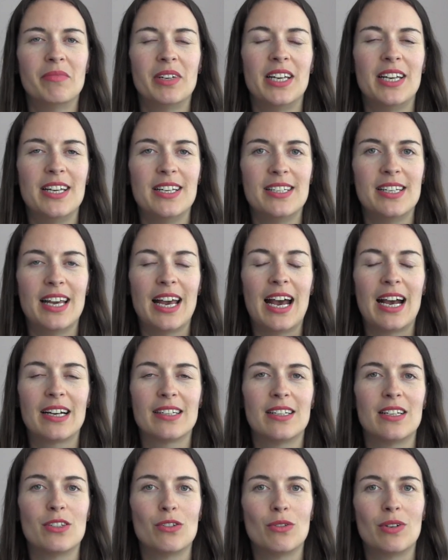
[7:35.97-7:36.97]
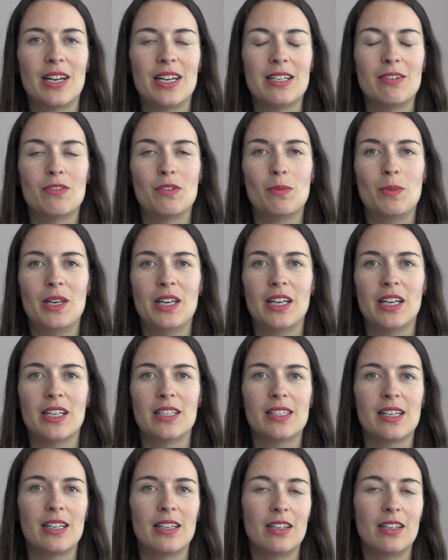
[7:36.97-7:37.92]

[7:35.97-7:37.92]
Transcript: easy access to native speakers.